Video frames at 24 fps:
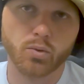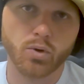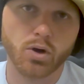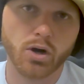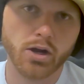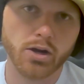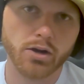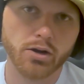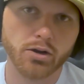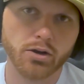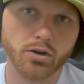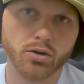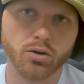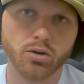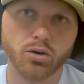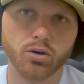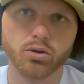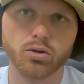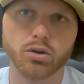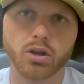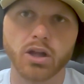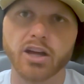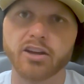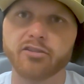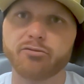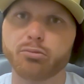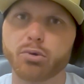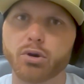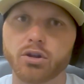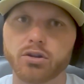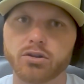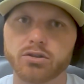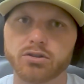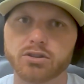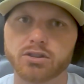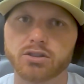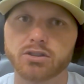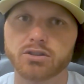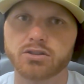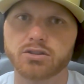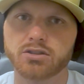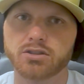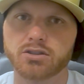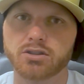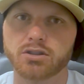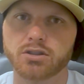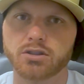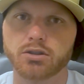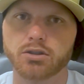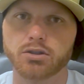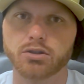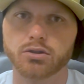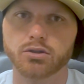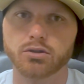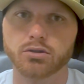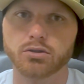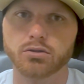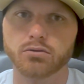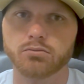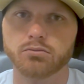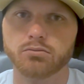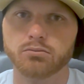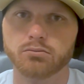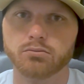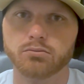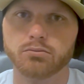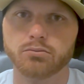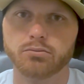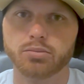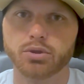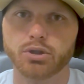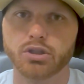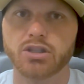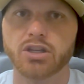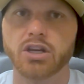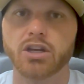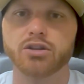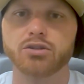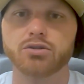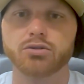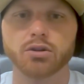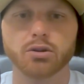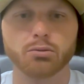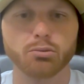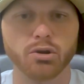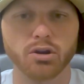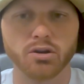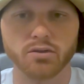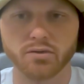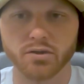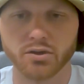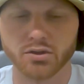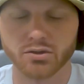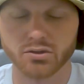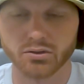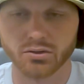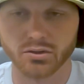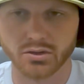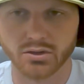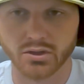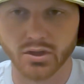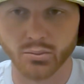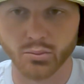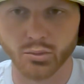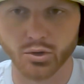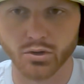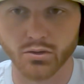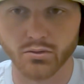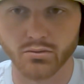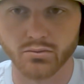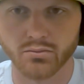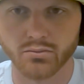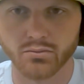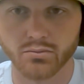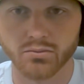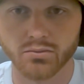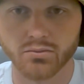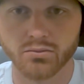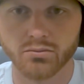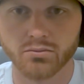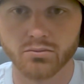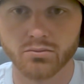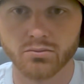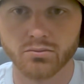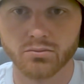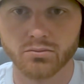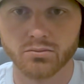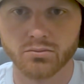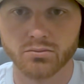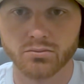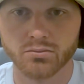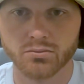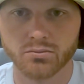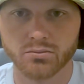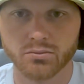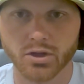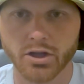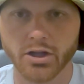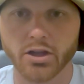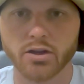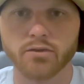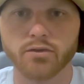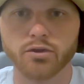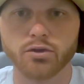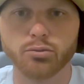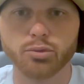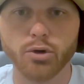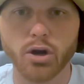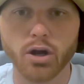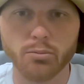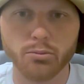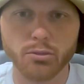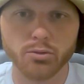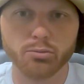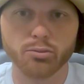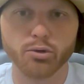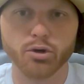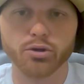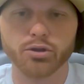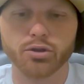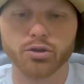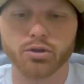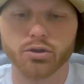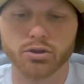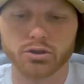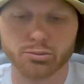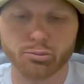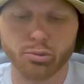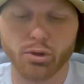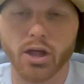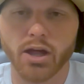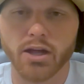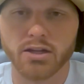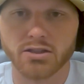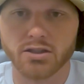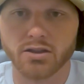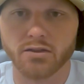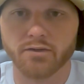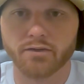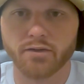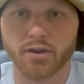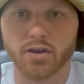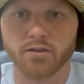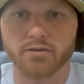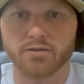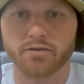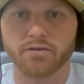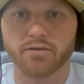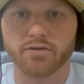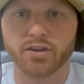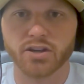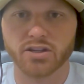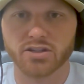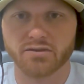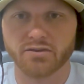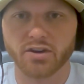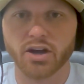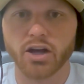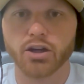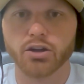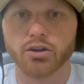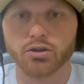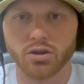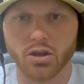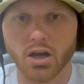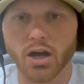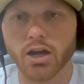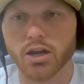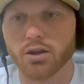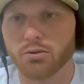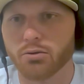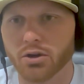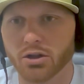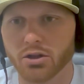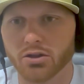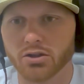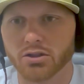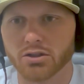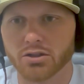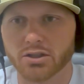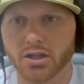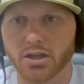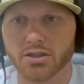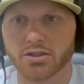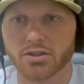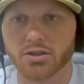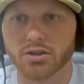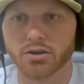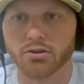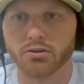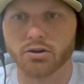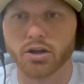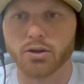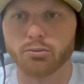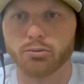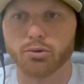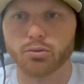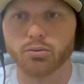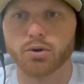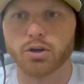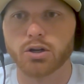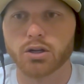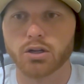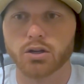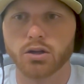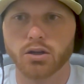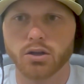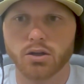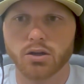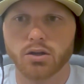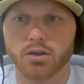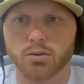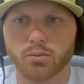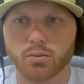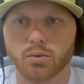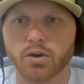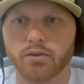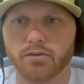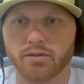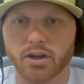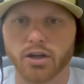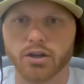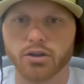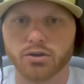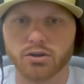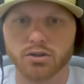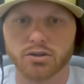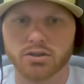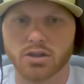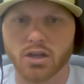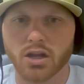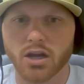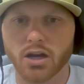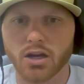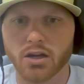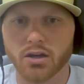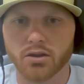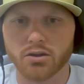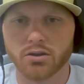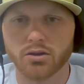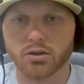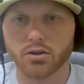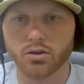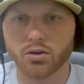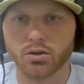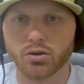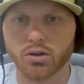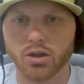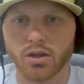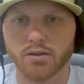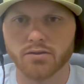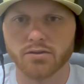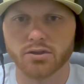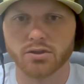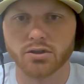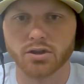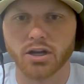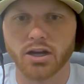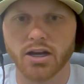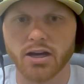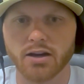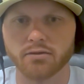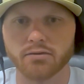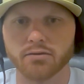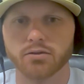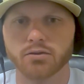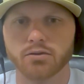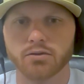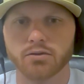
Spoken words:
Why are whole life policies still potentially beneficial to someone? Like if you brought me both of those plans at face value, the IUL looks sexier, right? But what value does the whole life still have?